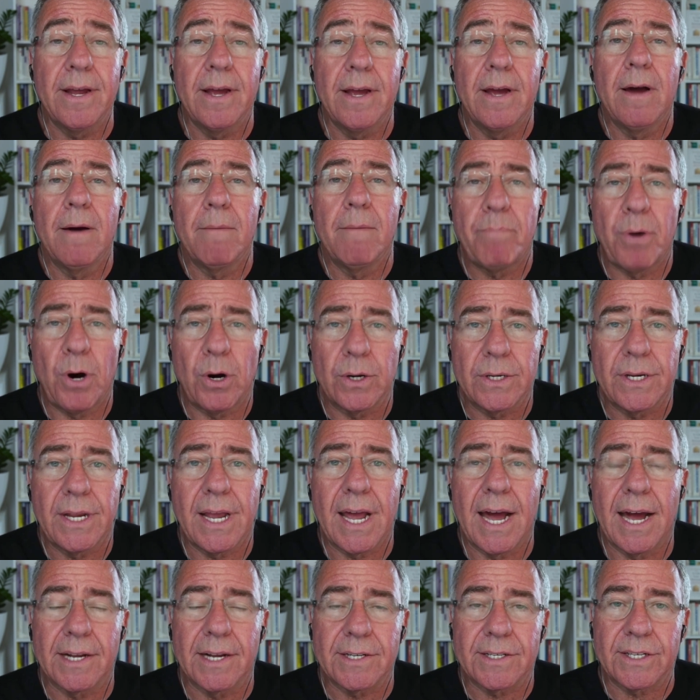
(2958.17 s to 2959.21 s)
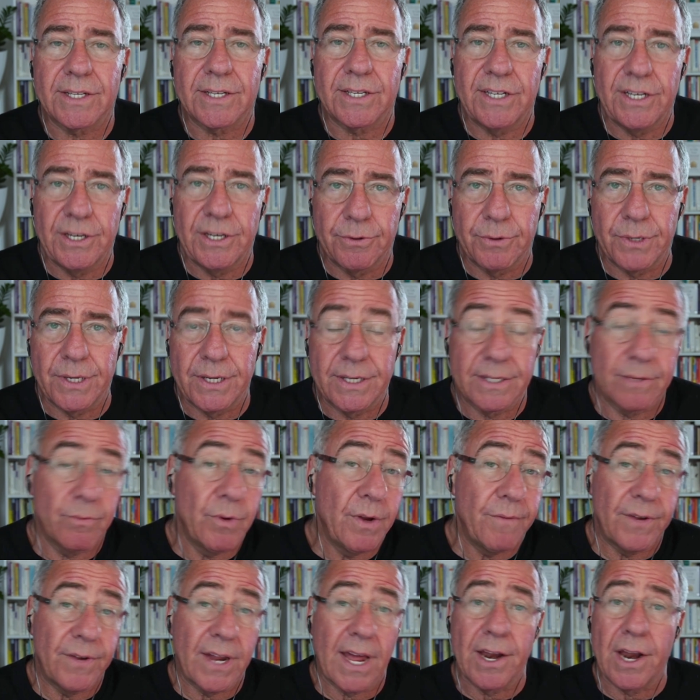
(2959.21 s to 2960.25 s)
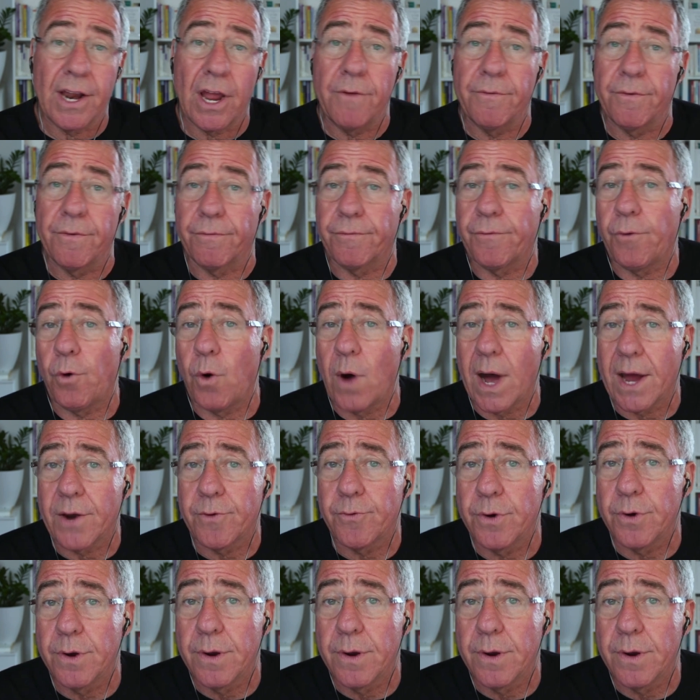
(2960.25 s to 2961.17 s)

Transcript: podcast series. We've done over 400